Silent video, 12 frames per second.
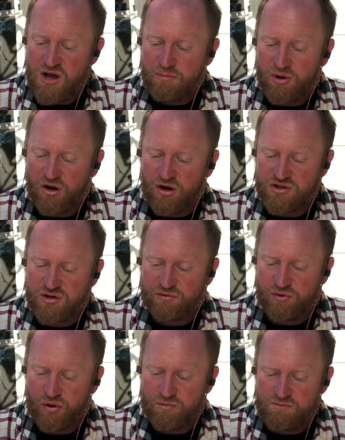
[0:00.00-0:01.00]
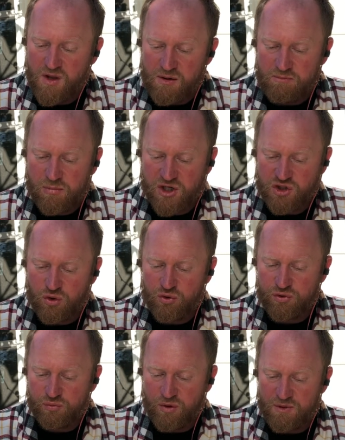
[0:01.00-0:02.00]
but also for much
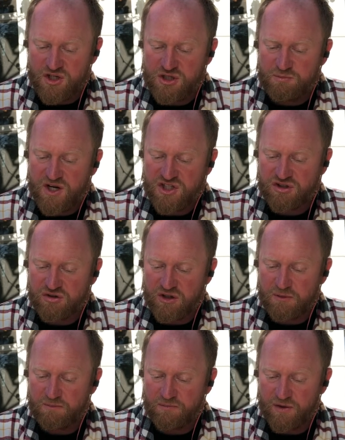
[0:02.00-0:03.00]
older women, especially.